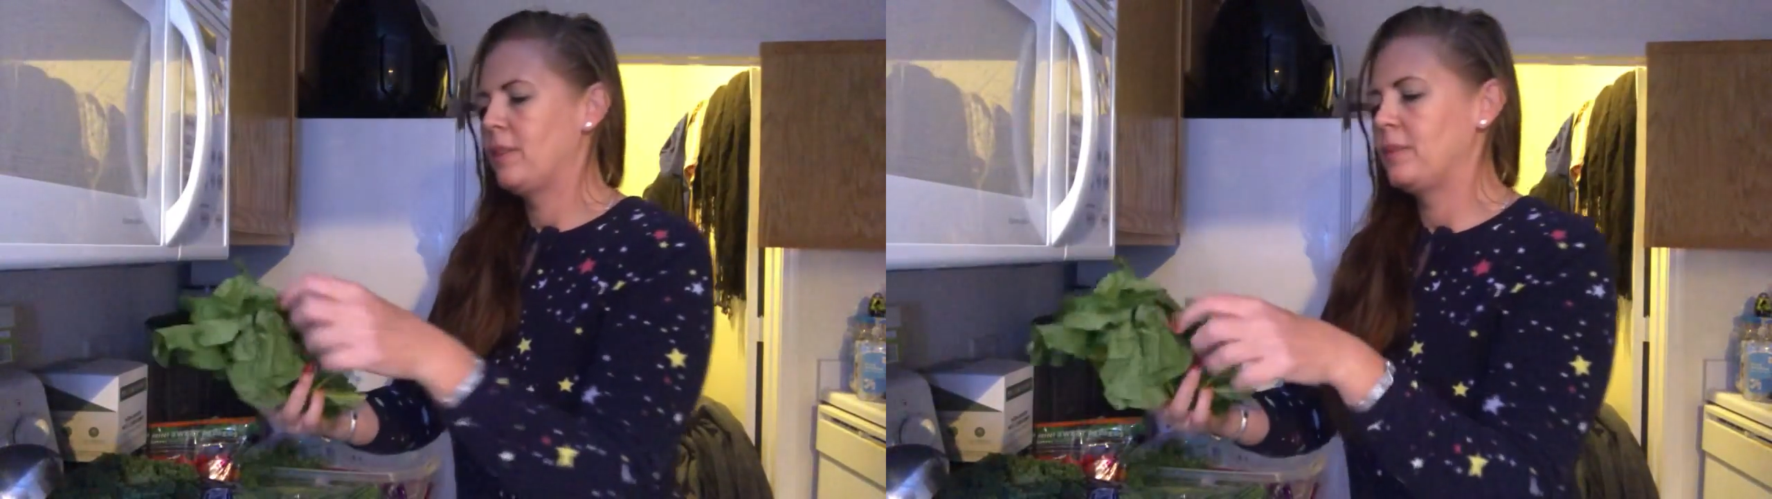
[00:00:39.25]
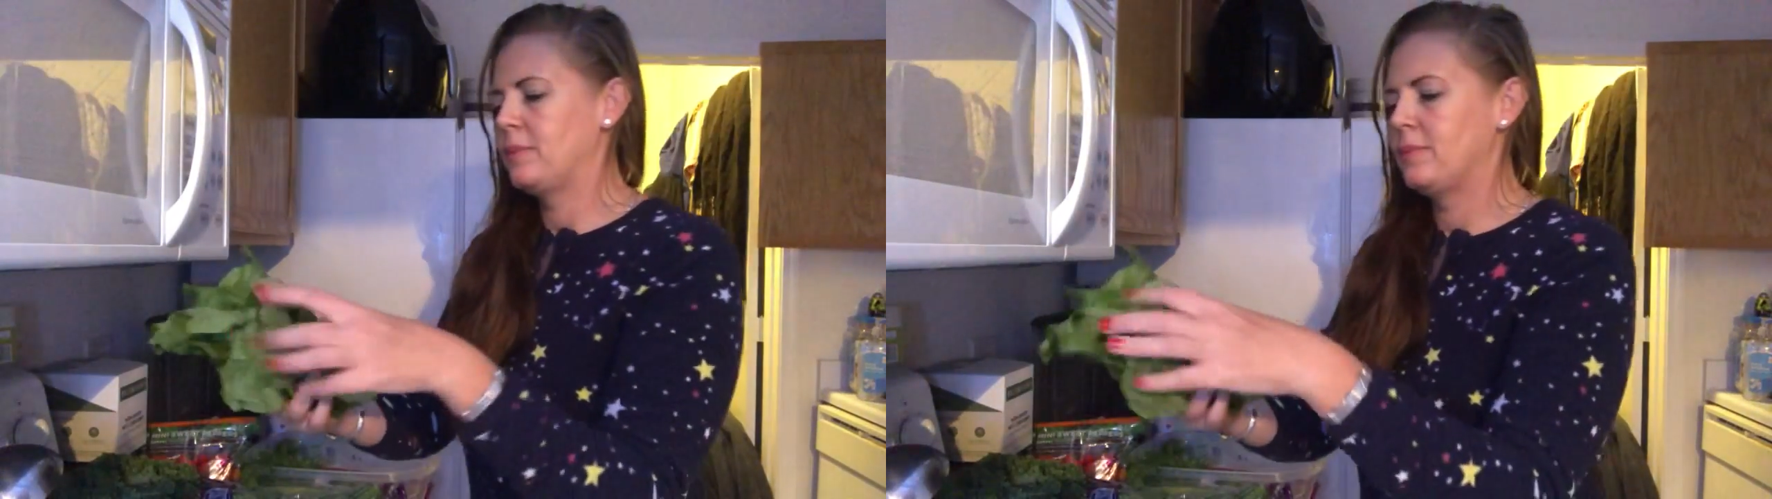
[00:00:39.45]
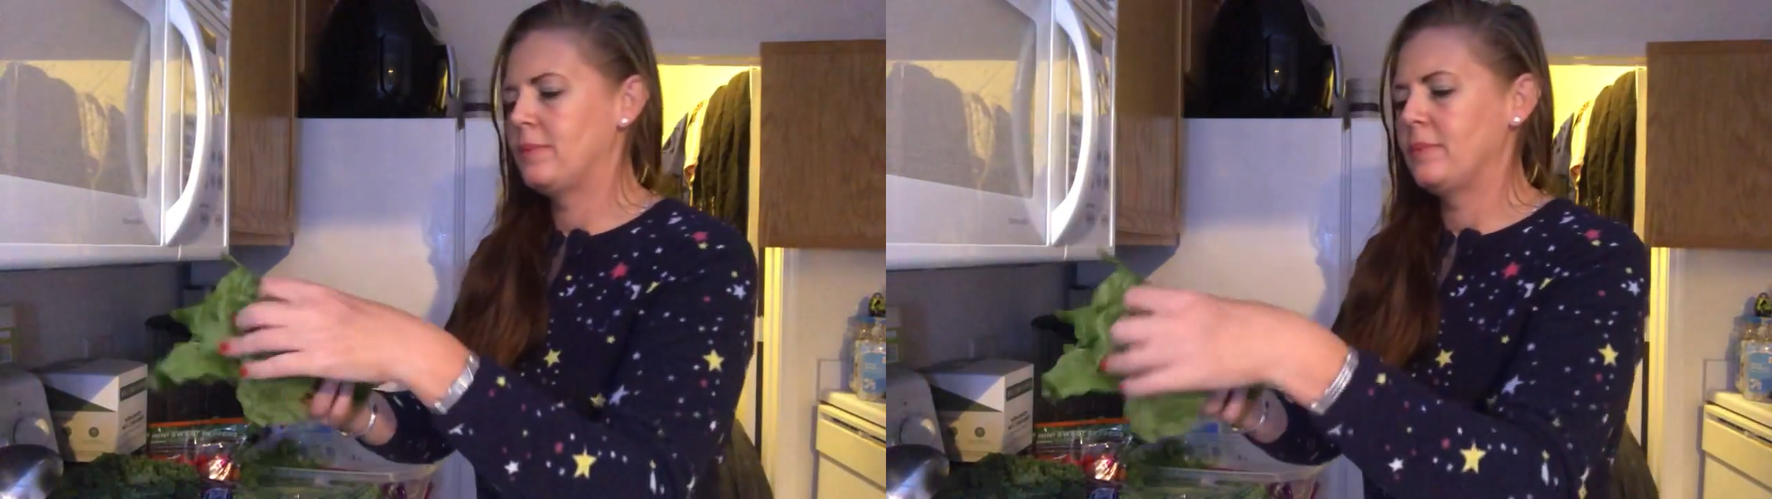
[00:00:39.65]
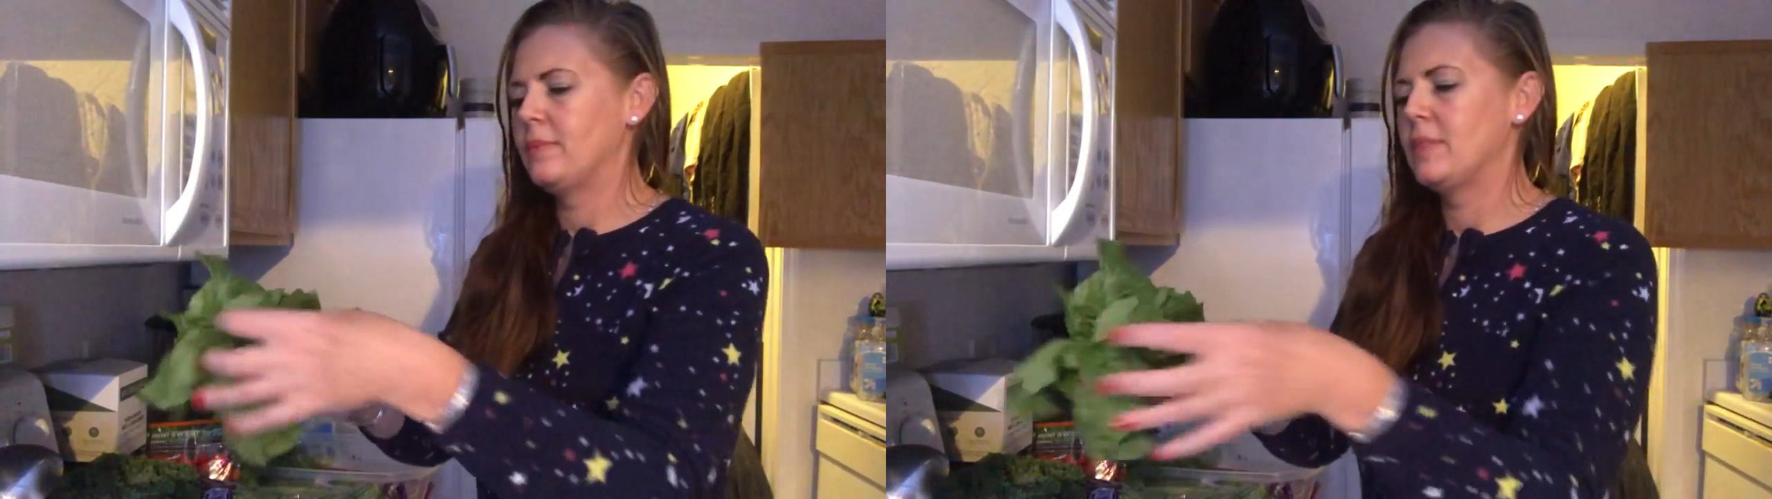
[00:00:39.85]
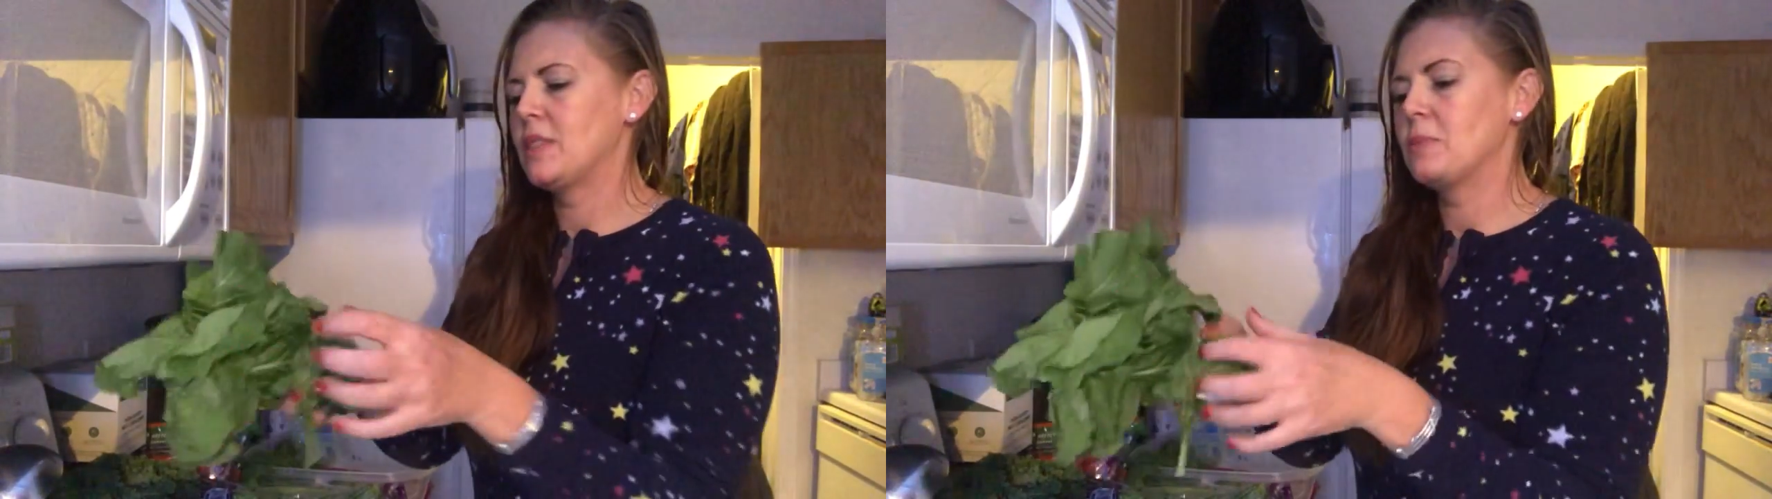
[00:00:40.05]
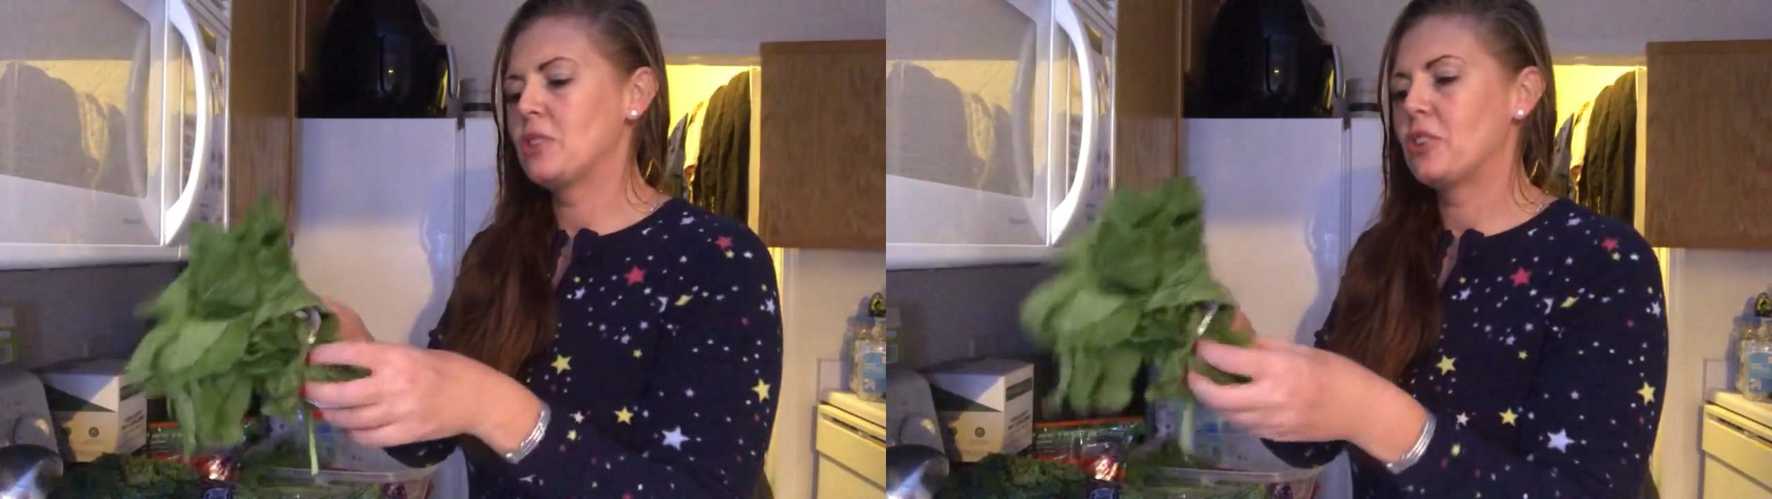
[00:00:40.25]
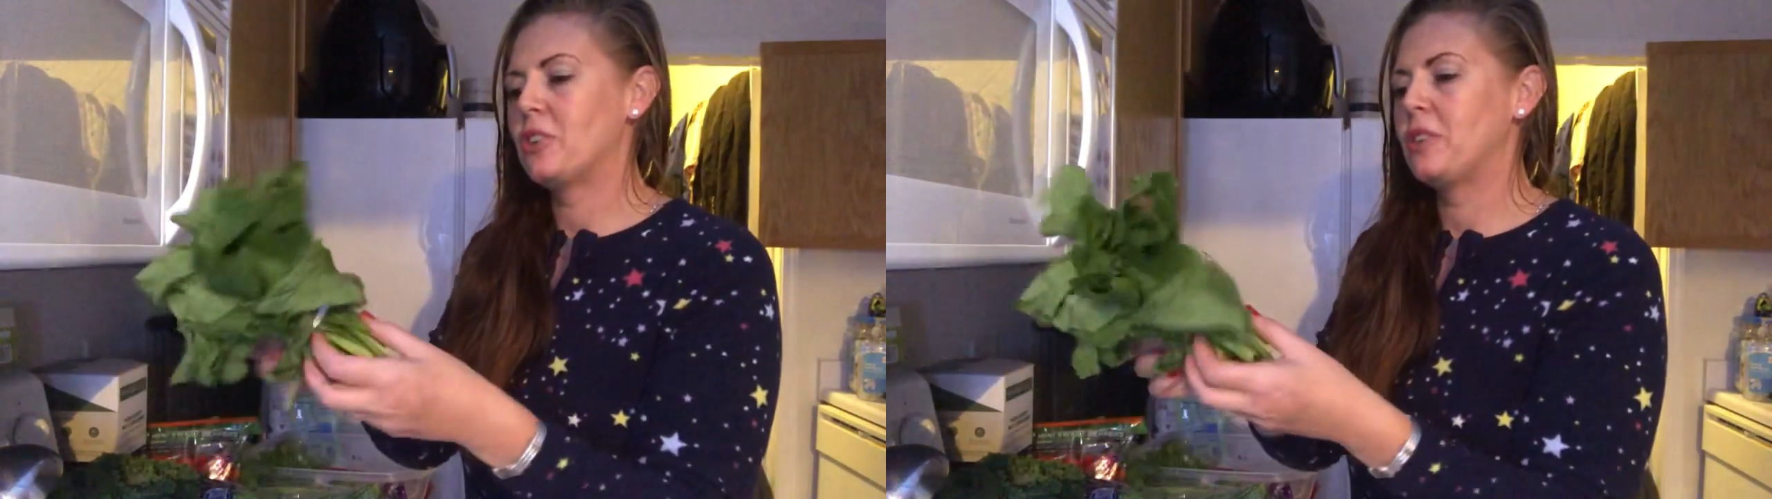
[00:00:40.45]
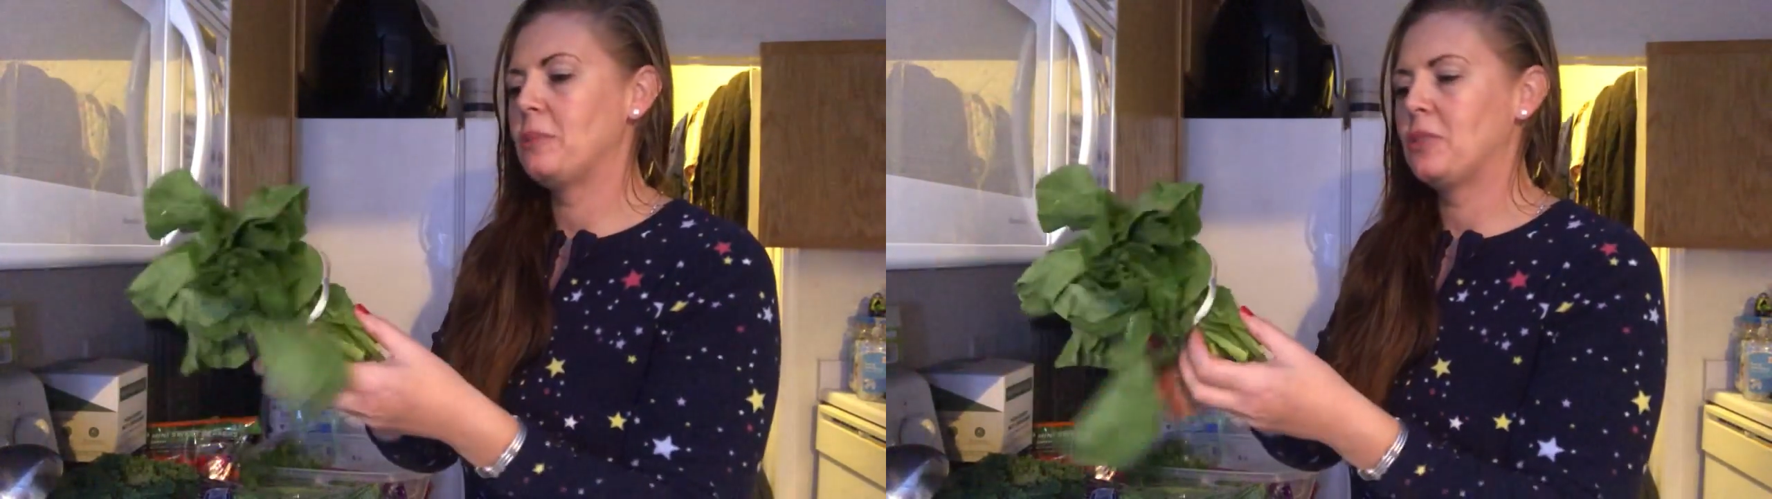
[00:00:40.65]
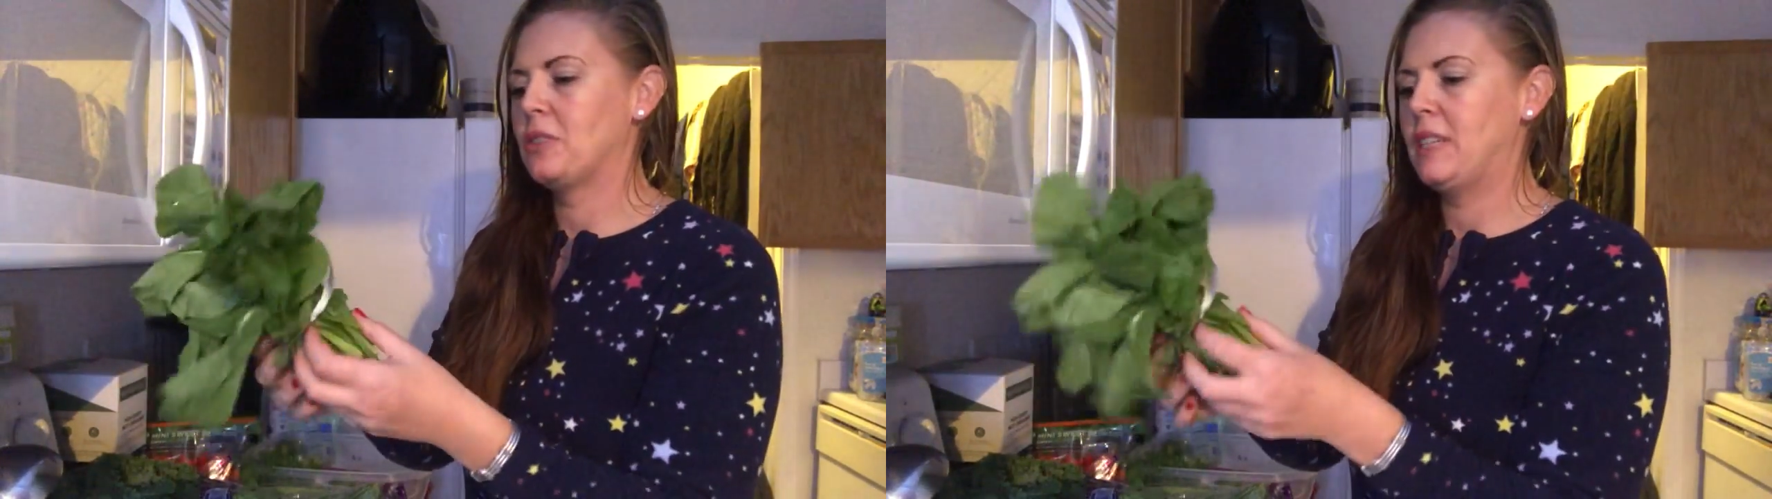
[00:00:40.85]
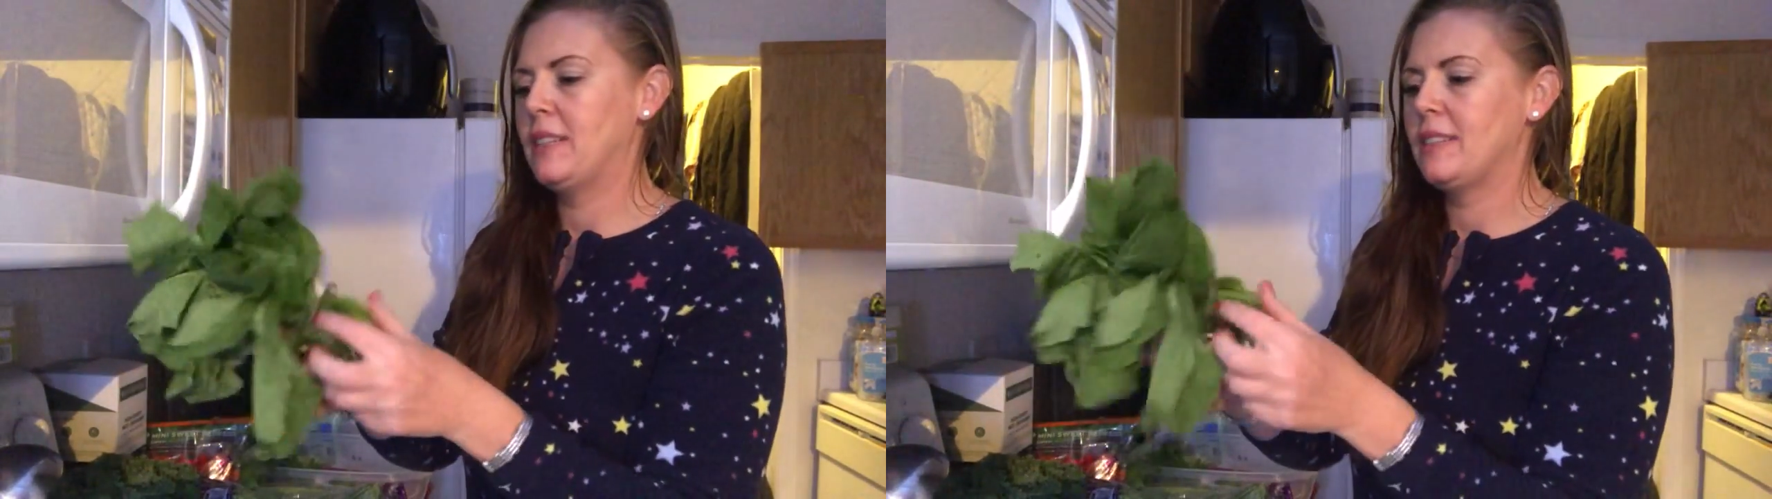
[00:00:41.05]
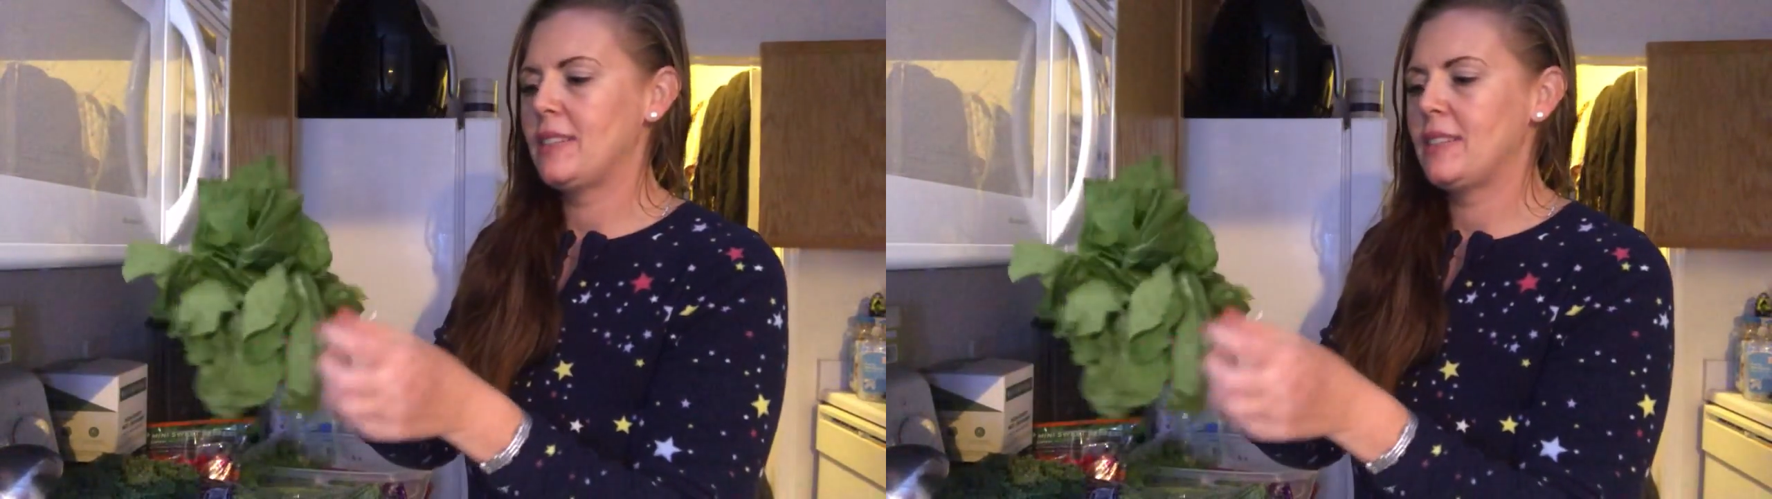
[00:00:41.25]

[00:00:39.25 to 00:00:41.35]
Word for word: some turnip greens.